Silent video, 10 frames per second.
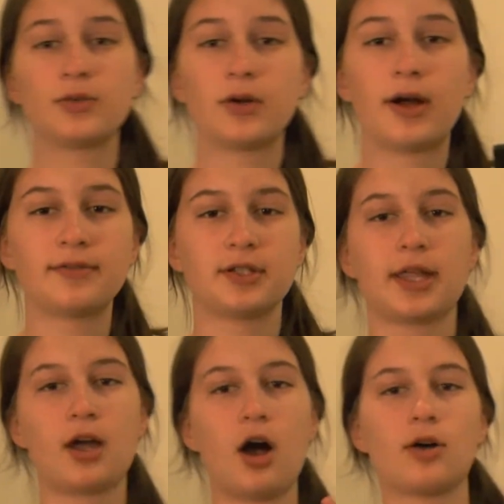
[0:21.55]
so I don't have to
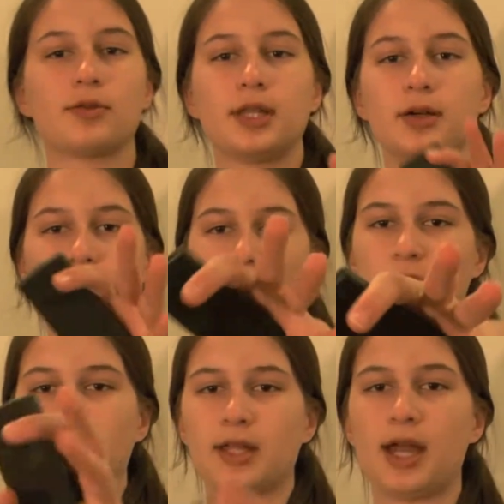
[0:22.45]
like awkwardly walk
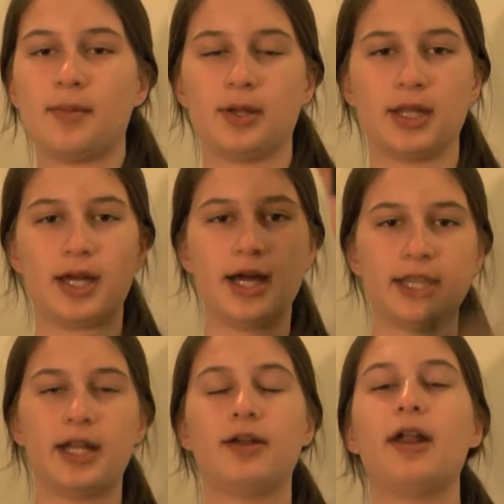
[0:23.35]
over to the camera and then cut
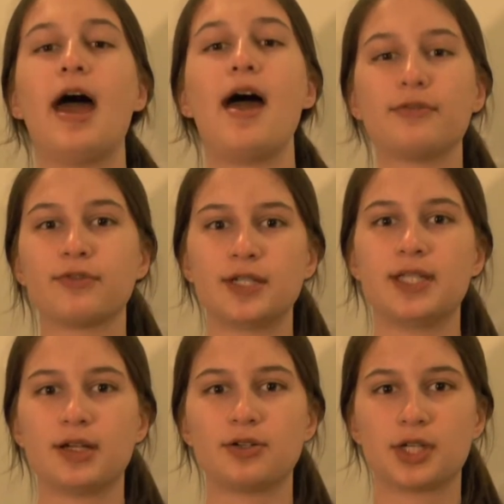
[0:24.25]
that out every
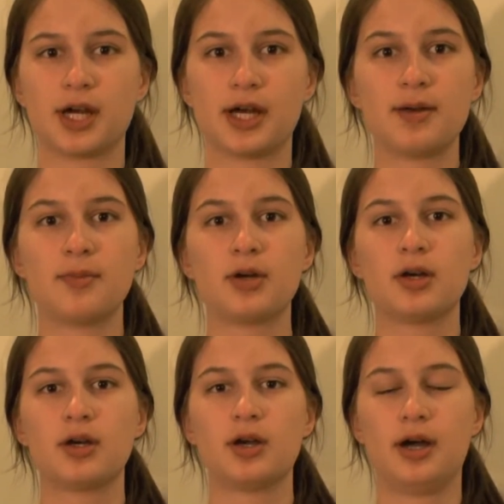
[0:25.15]
single time
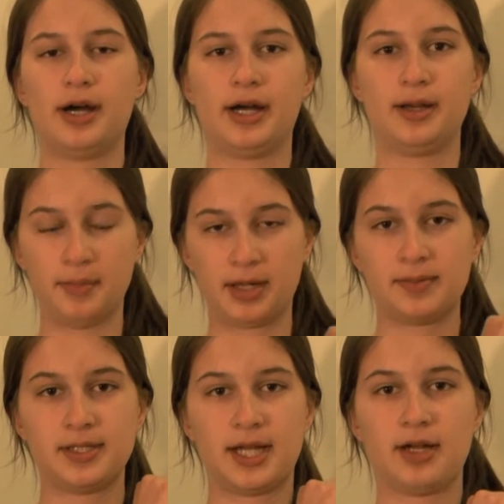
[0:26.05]
I make a
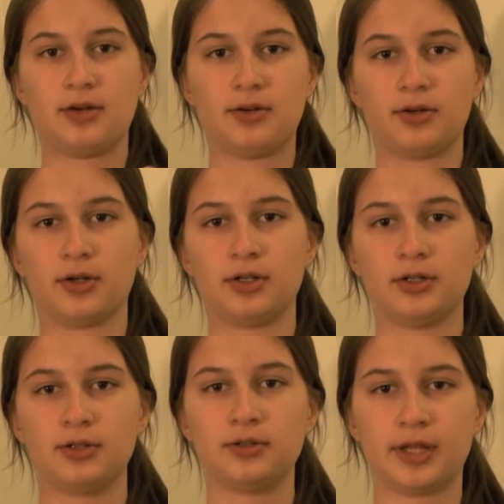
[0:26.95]
mistake or
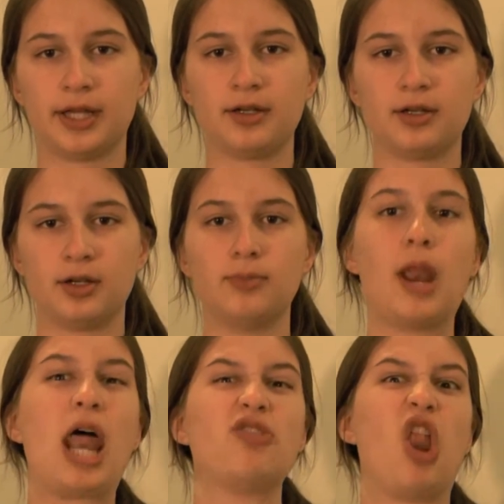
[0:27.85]
like go
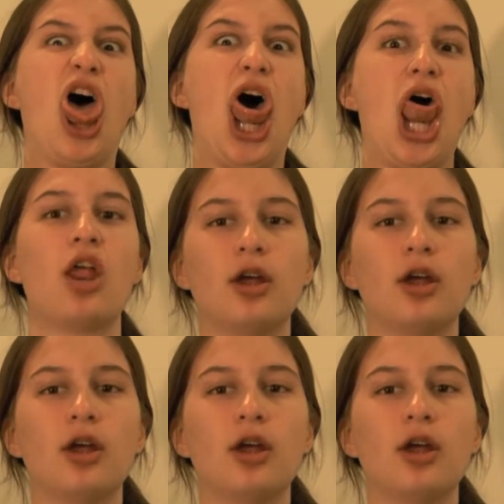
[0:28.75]
blah blah